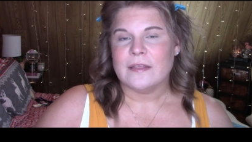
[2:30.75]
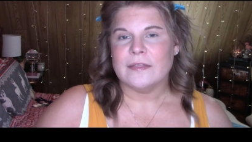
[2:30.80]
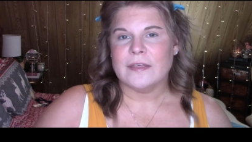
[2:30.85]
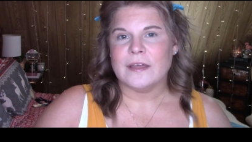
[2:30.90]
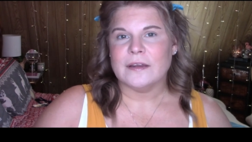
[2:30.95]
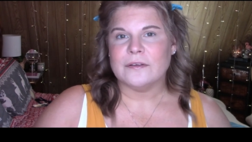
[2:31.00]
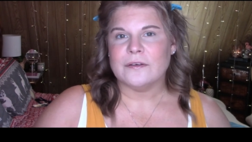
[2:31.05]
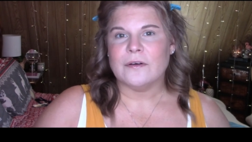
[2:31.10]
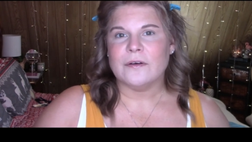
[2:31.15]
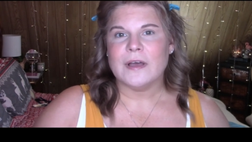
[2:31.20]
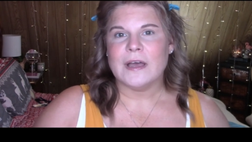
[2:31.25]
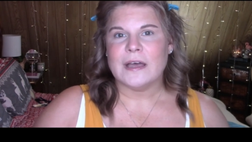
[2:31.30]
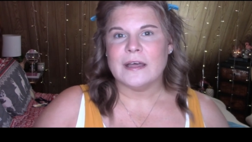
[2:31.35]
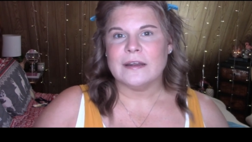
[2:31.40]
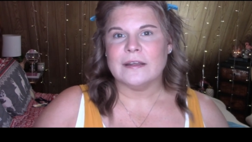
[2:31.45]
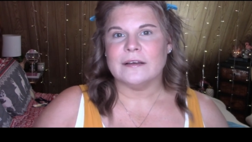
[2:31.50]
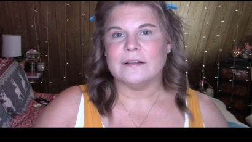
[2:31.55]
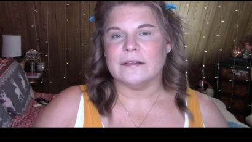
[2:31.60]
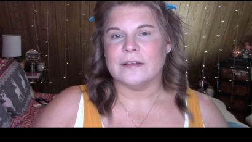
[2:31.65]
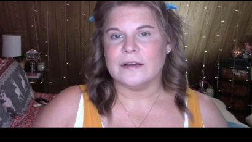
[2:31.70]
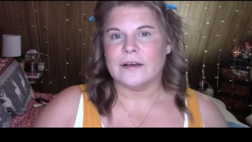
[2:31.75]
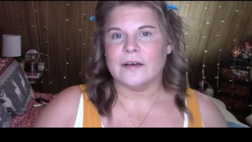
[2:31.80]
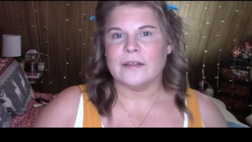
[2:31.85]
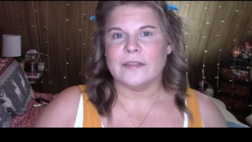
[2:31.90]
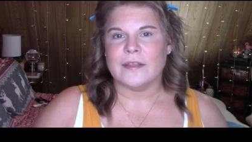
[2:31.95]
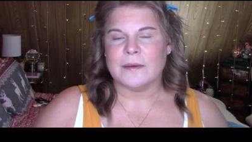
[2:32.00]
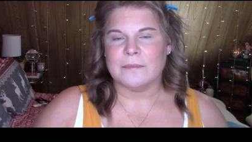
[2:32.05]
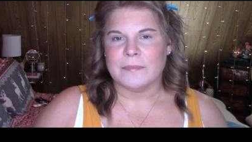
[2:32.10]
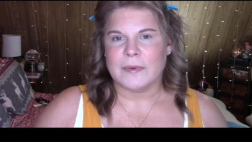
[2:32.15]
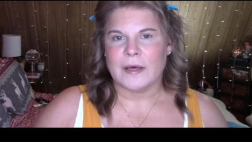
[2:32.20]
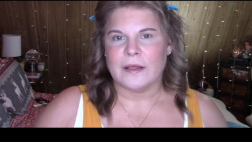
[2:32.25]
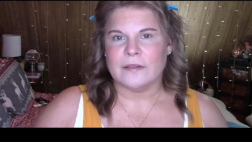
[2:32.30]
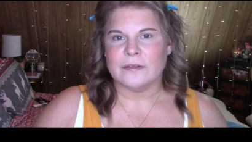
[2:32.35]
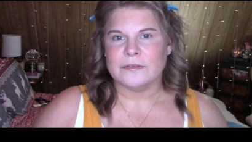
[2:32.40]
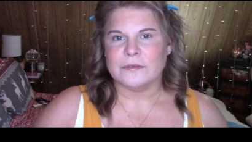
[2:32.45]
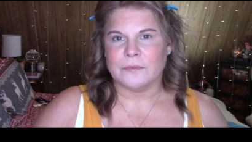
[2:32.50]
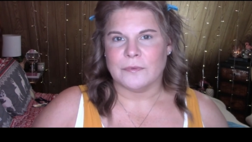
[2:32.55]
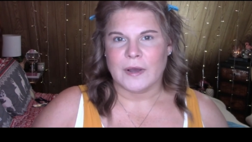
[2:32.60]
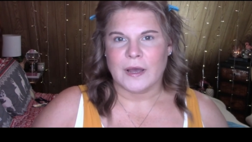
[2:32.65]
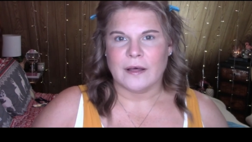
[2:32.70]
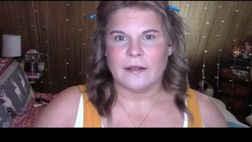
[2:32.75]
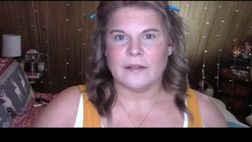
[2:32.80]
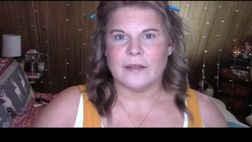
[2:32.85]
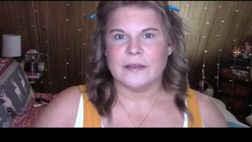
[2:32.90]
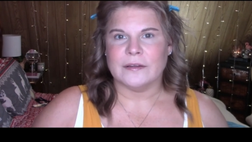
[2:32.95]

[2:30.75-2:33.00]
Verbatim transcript: then go ahead and click on that bell as well